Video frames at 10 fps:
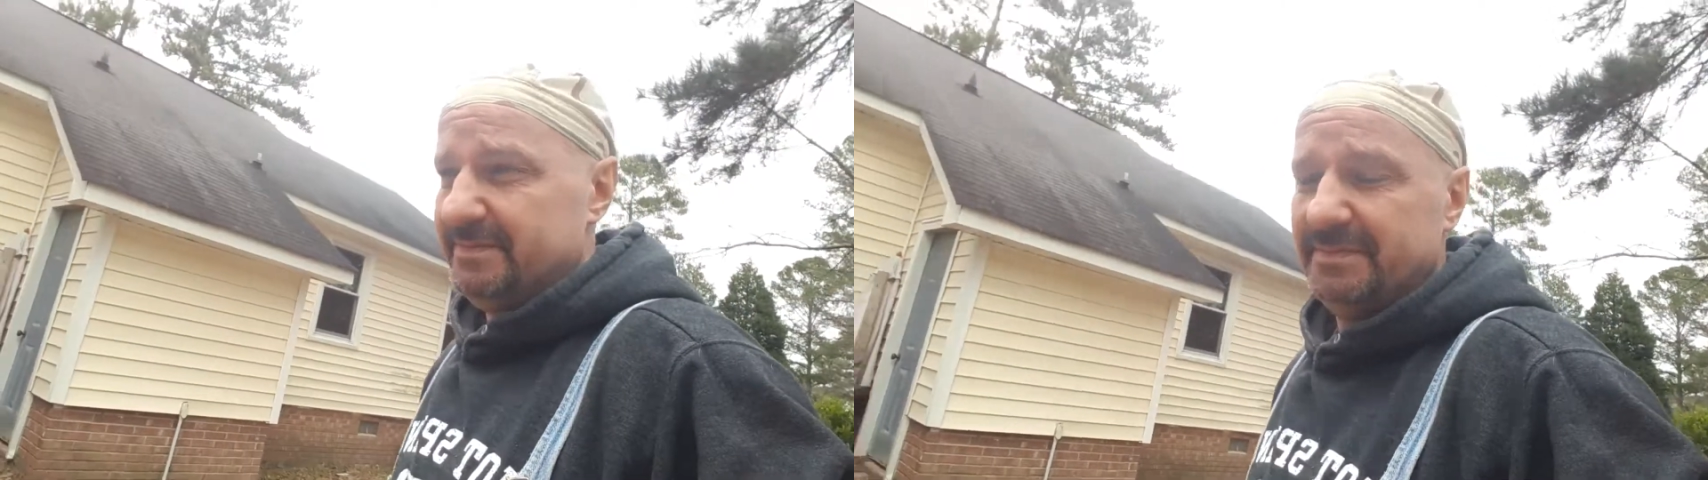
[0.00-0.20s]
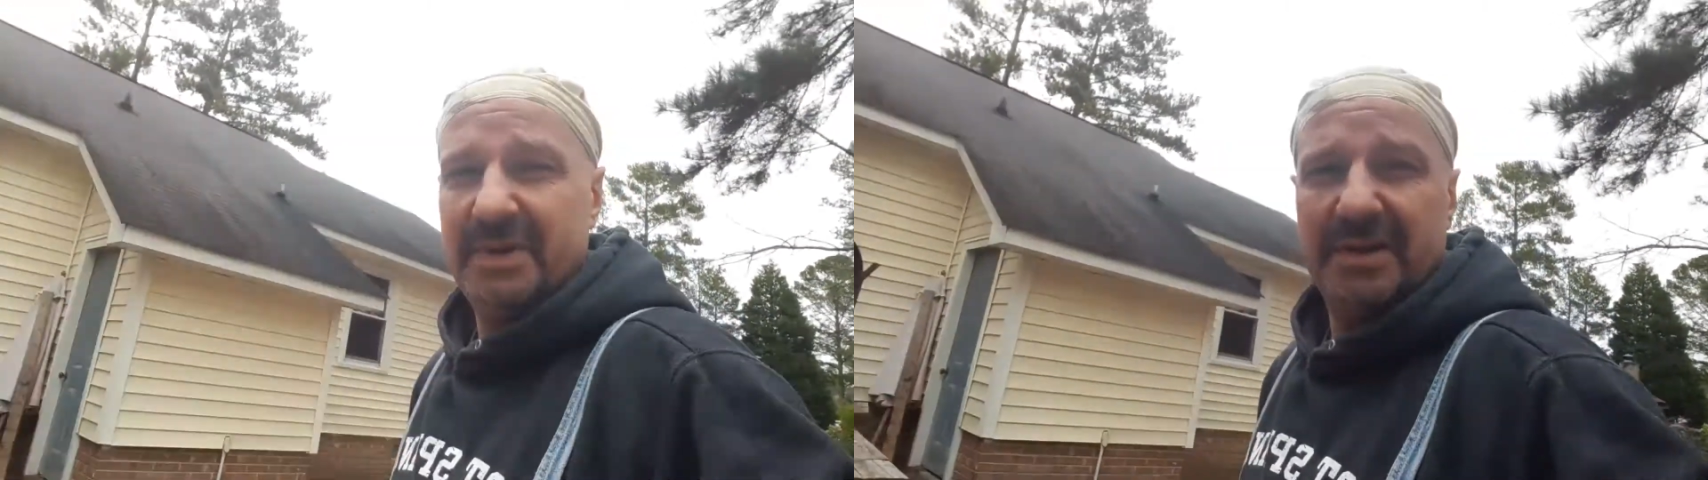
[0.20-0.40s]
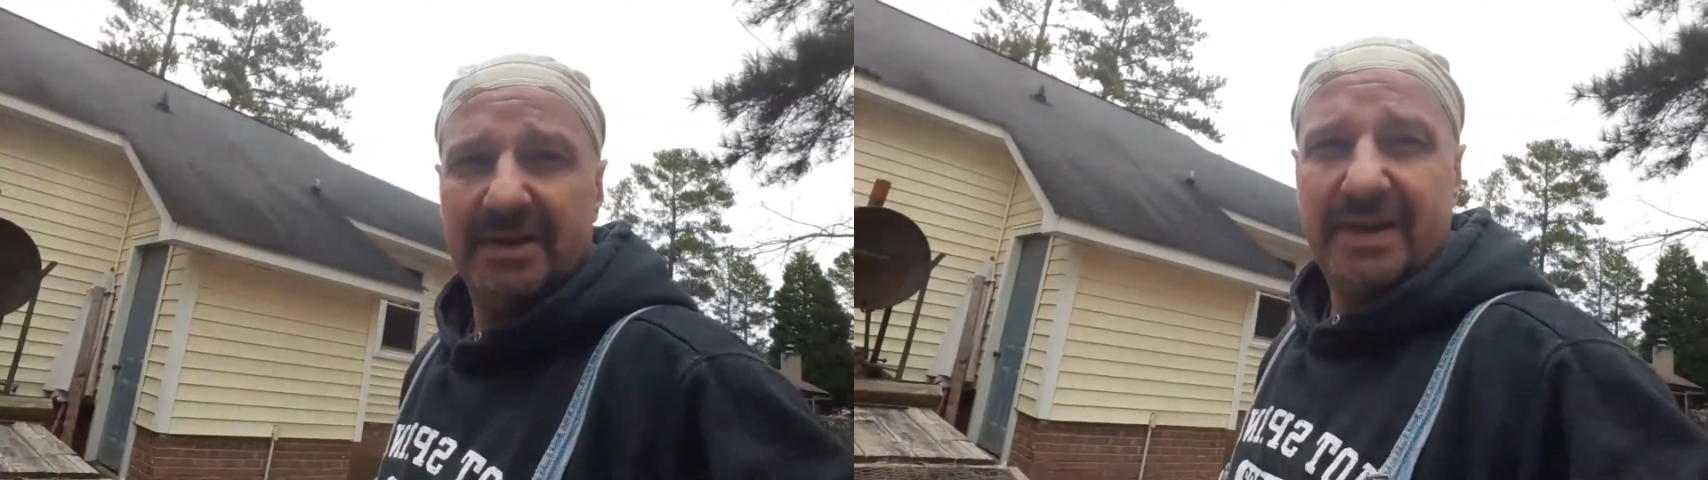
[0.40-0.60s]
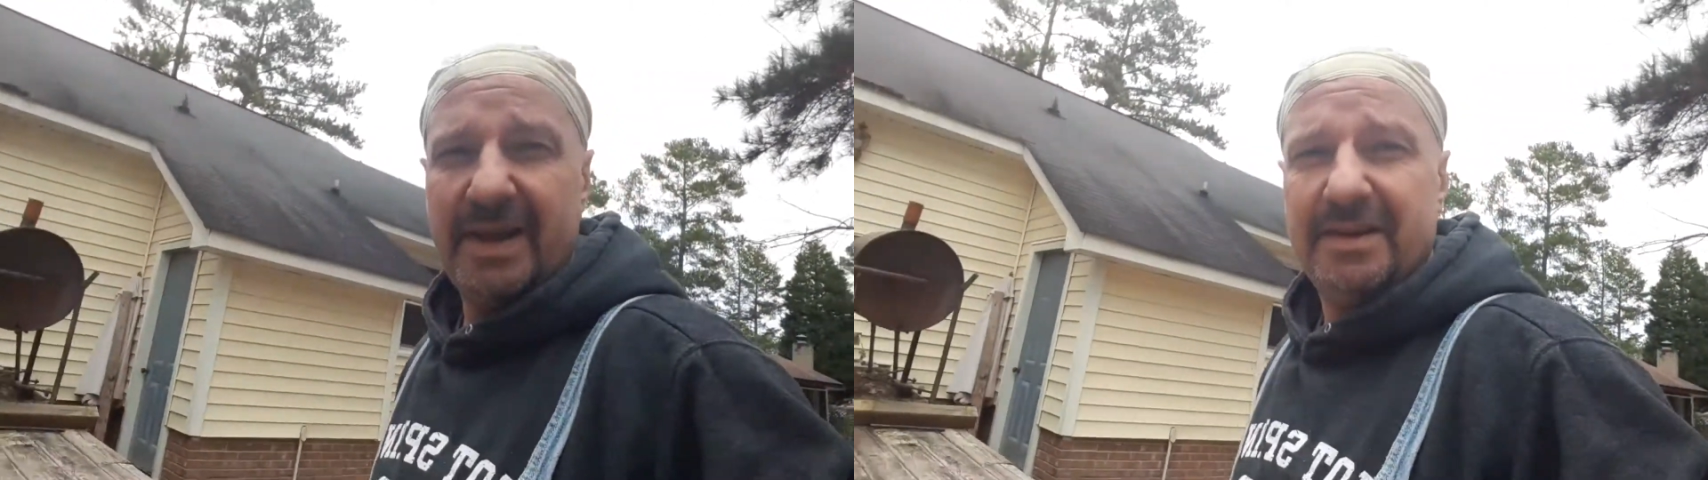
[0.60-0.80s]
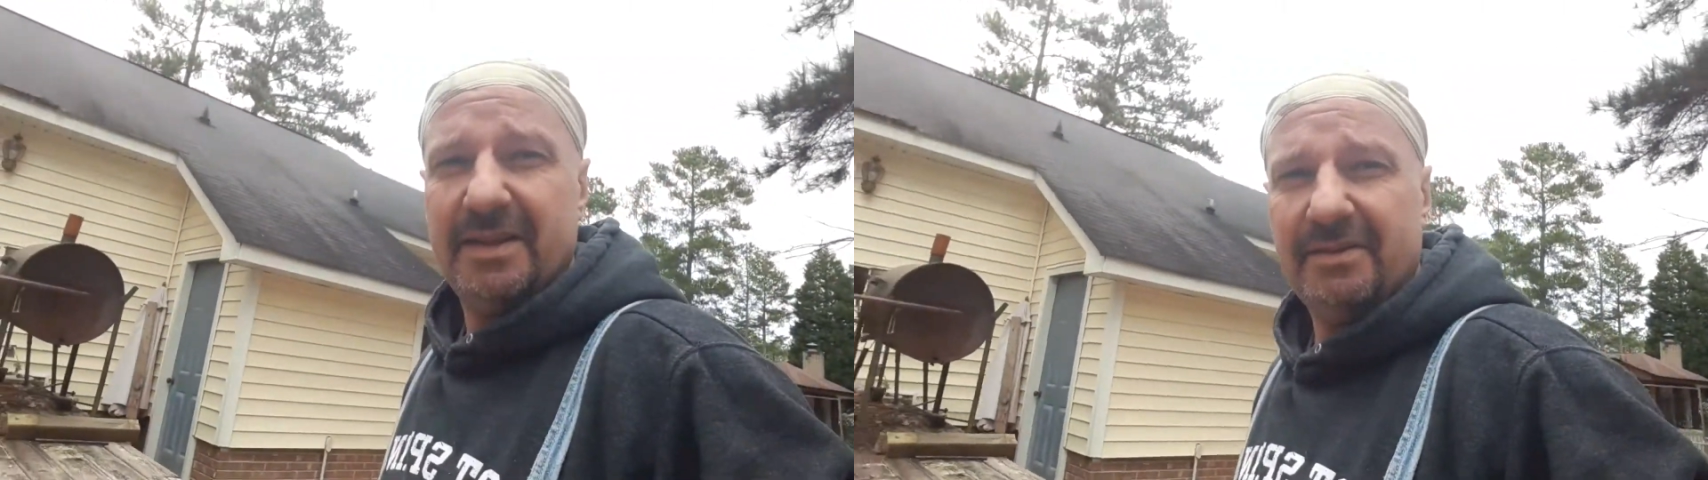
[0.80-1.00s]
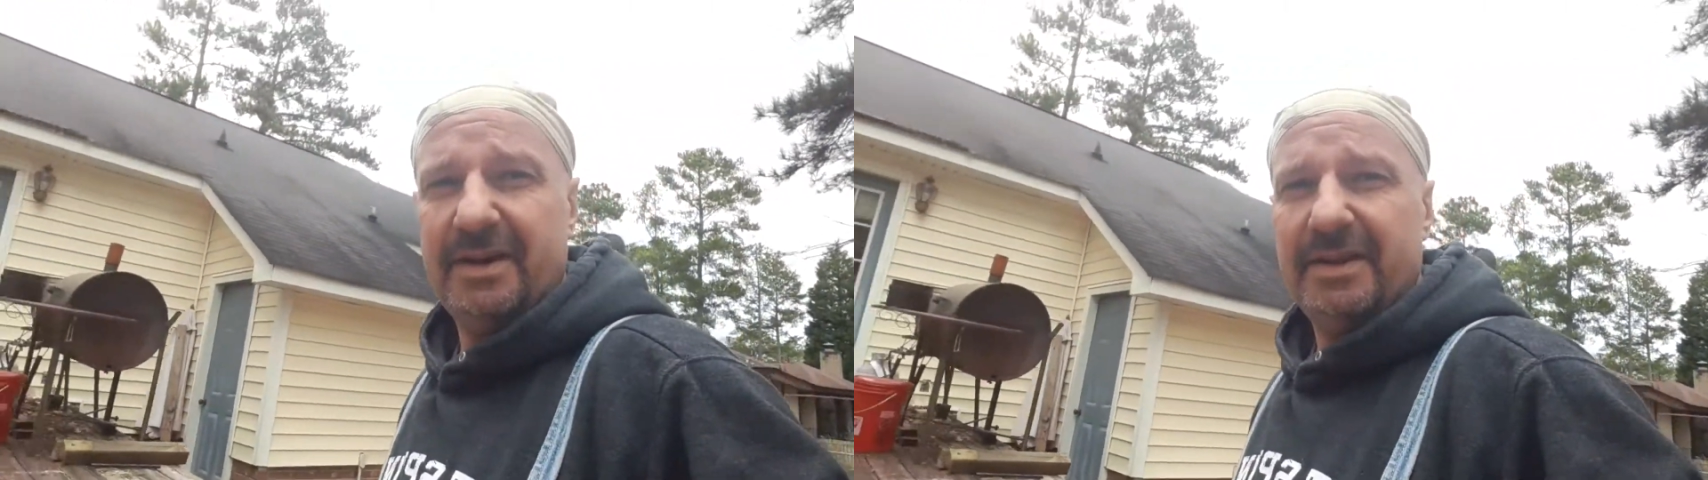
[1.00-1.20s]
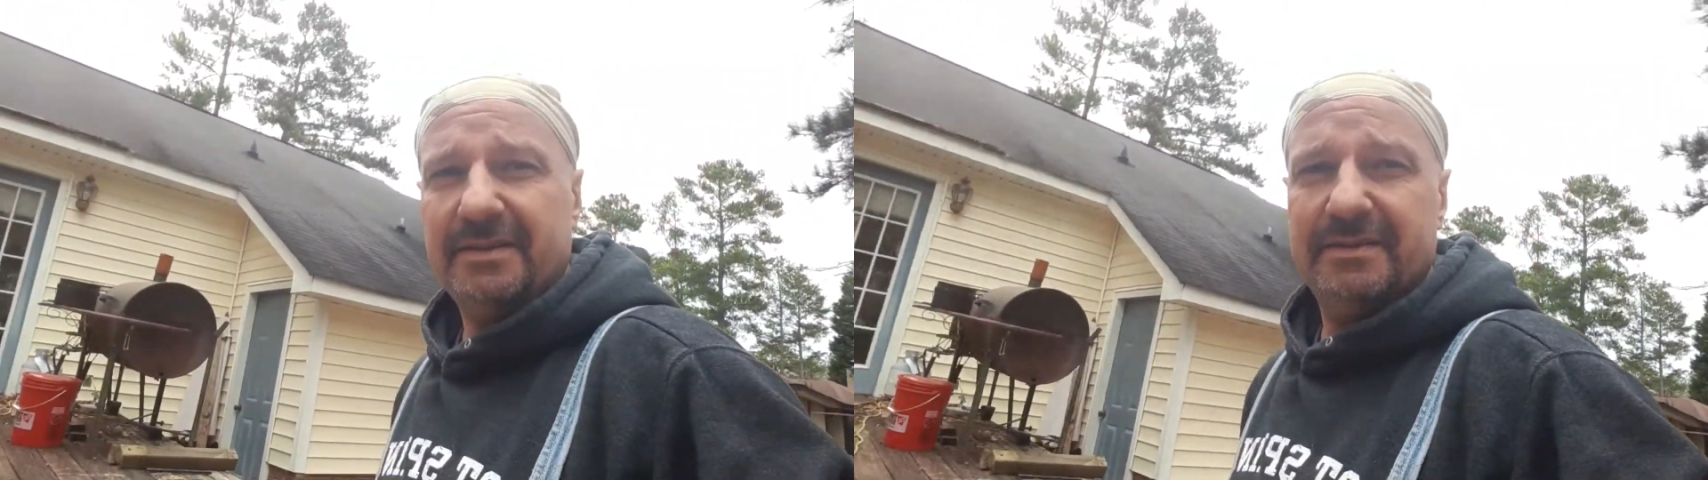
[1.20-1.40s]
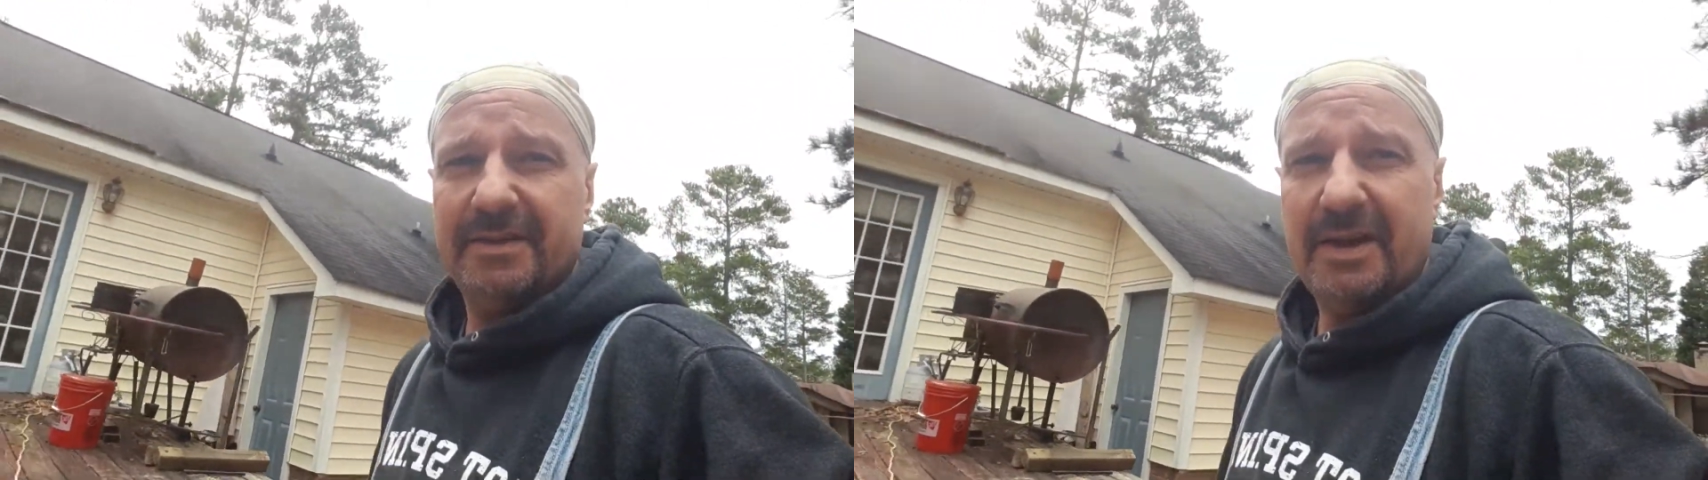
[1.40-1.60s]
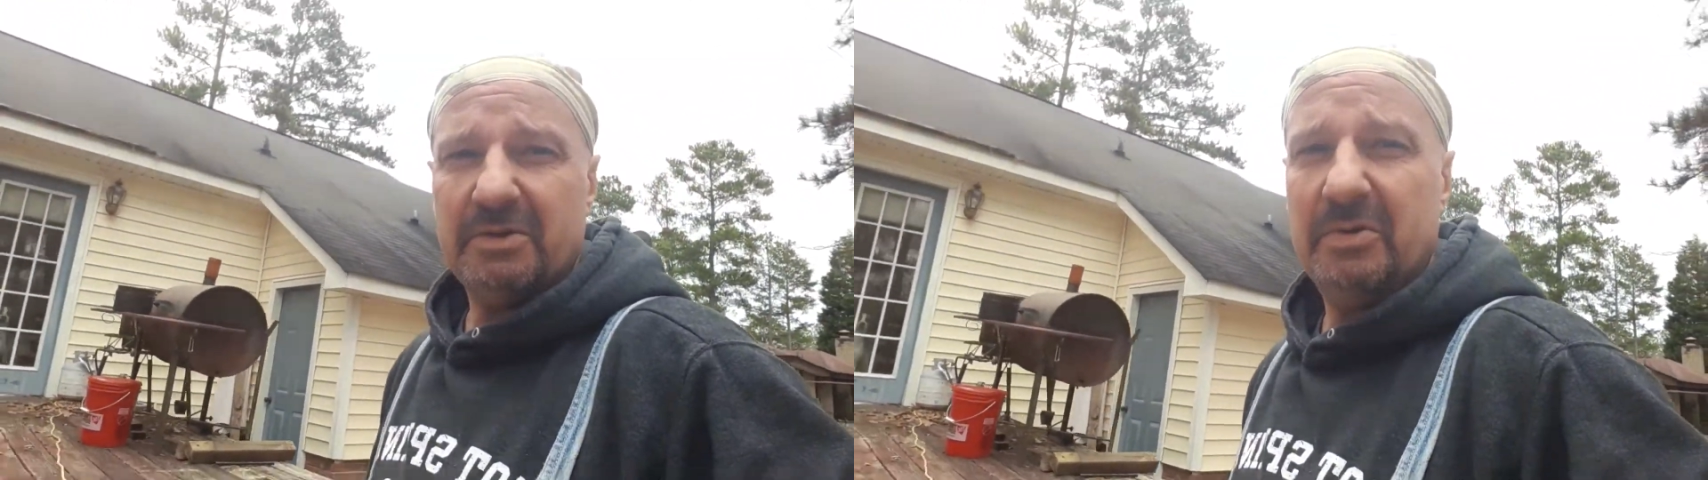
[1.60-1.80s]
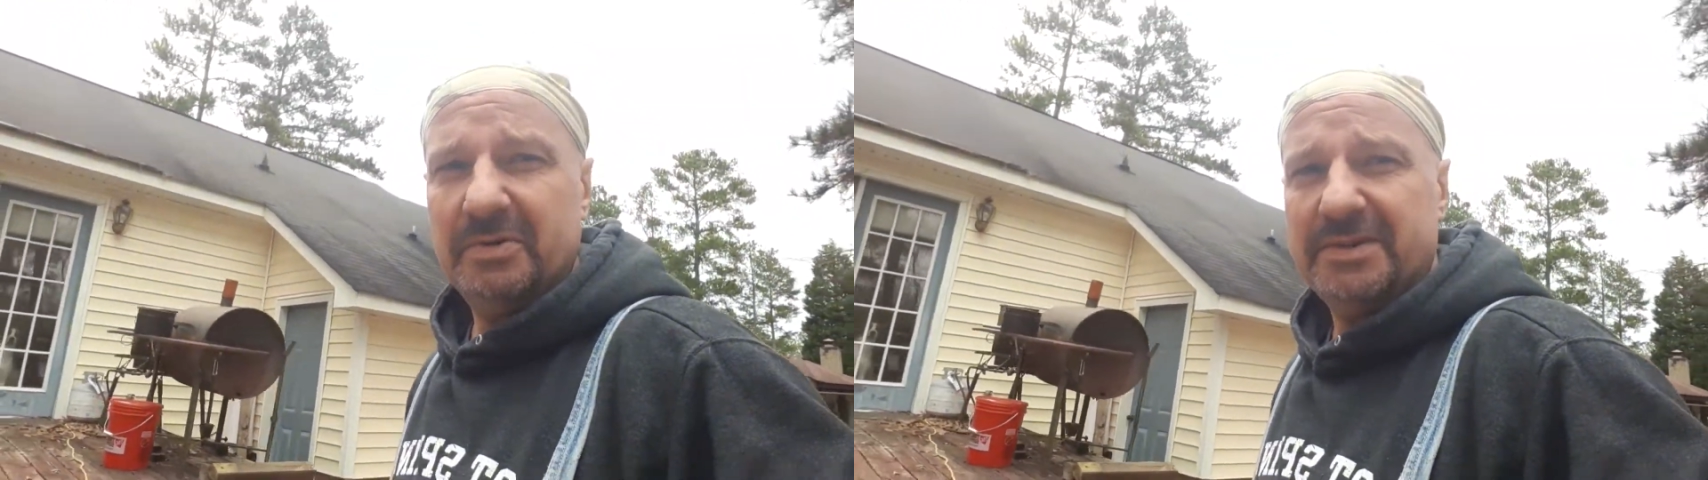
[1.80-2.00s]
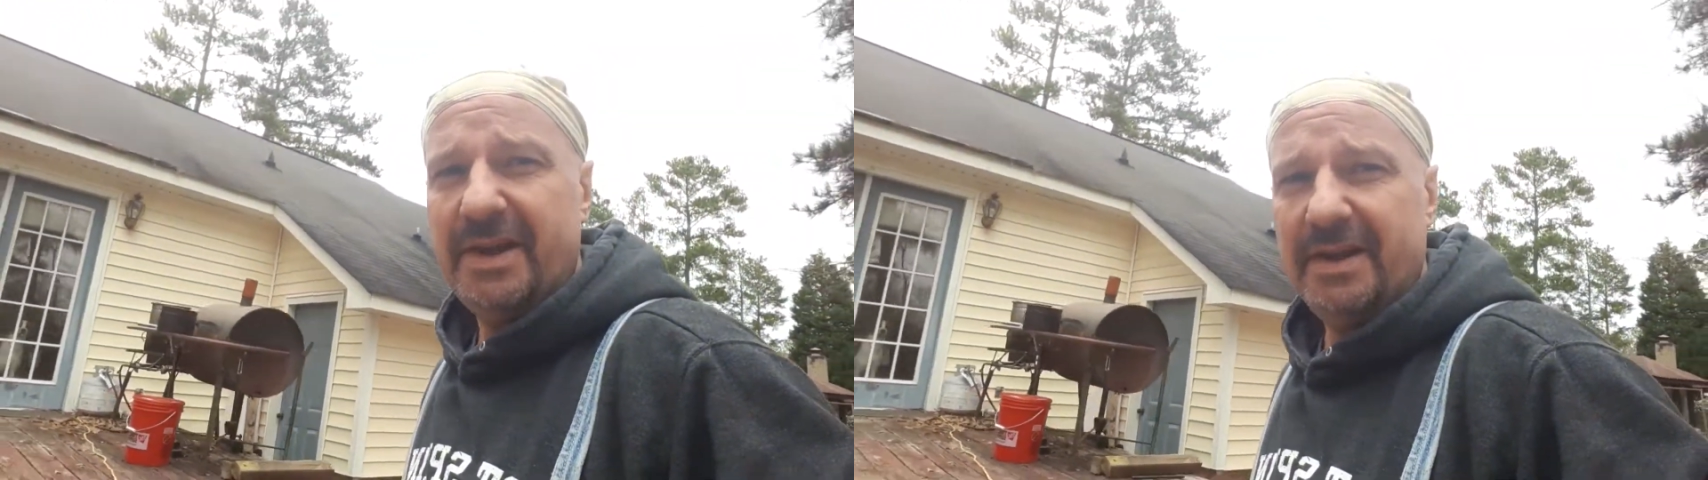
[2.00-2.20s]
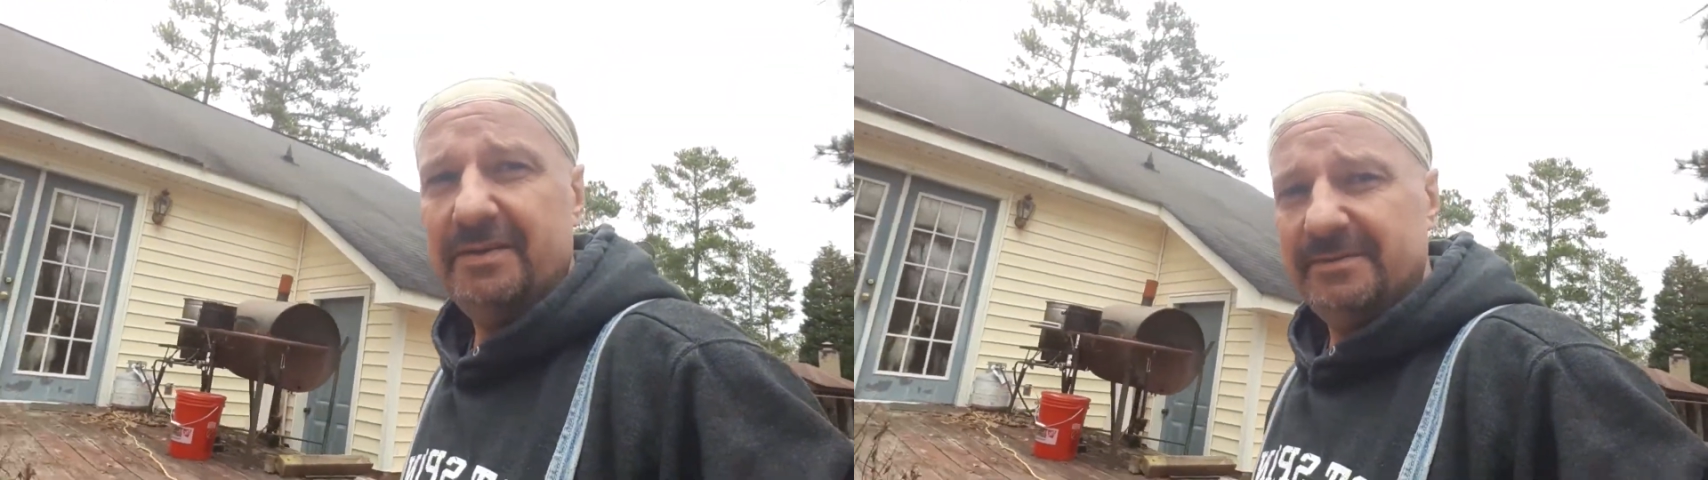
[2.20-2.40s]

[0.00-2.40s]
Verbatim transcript: middle of the day, another egg. How cool is that?